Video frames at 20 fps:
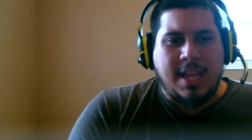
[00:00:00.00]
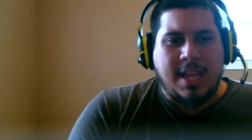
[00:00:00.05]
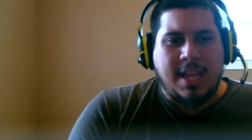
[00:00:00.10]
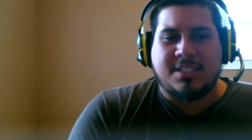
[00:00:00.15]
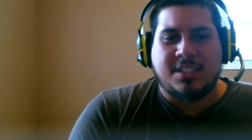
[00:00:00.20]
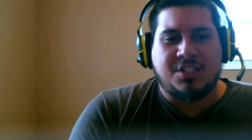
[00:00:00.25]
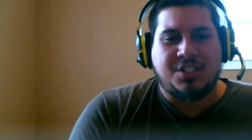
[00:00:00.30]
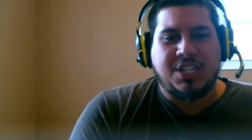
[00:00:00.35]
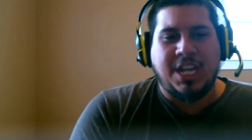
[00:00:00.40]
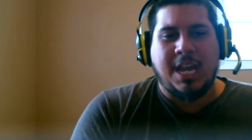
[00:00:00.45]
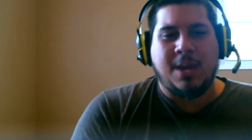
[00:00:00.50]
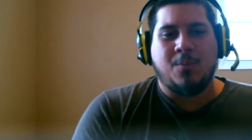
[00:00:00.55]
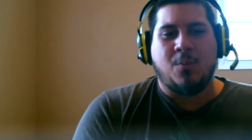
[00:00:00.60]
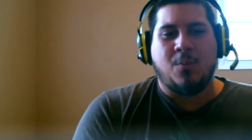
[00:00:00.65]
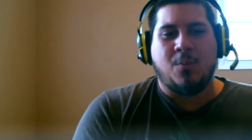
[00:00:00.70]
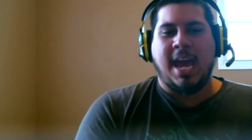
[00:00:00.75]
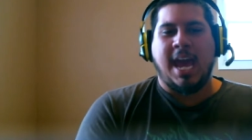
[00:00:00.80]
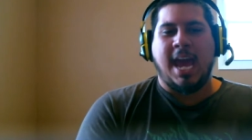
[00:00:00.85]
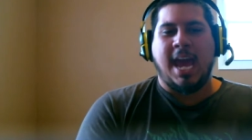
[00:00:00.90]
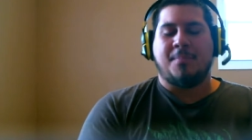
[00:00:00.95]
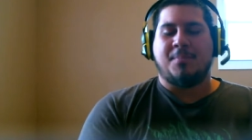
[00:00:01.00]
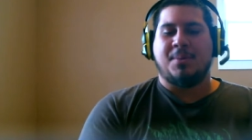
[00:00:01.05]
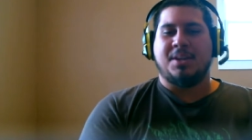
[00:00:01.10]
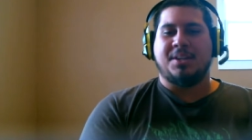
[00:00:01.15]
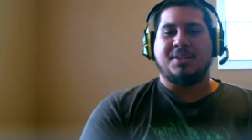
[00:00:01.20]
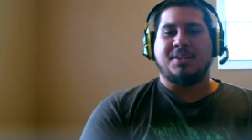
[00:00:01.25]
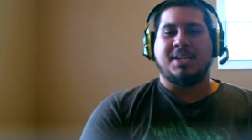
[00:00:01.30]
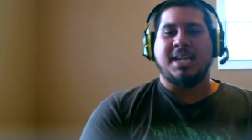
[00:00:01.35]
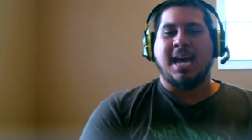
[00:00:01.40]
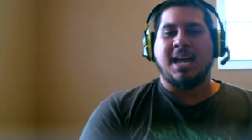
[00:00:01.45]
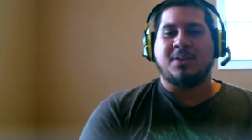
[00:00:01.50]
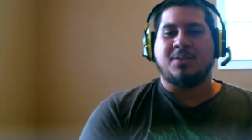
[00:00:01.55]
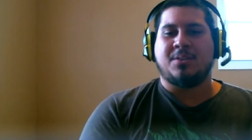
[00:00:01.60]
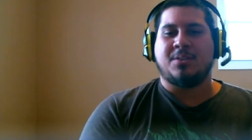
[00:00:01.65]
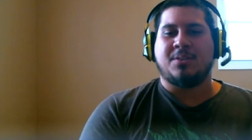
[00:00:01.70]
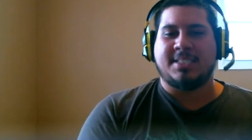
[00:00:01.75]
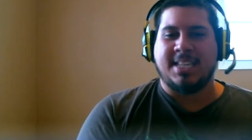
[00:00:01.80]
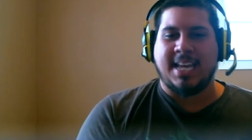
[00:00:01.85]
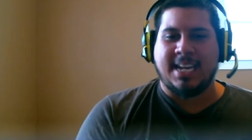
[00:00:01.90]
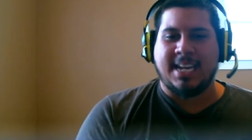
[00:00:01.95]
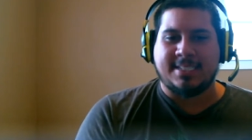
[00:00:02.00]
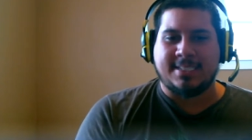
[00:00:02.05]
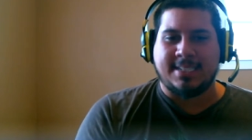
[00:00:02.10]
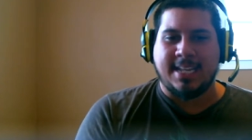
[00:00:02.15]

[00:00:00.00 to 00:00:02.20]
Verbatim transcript: It's a shame what happened to not only Zack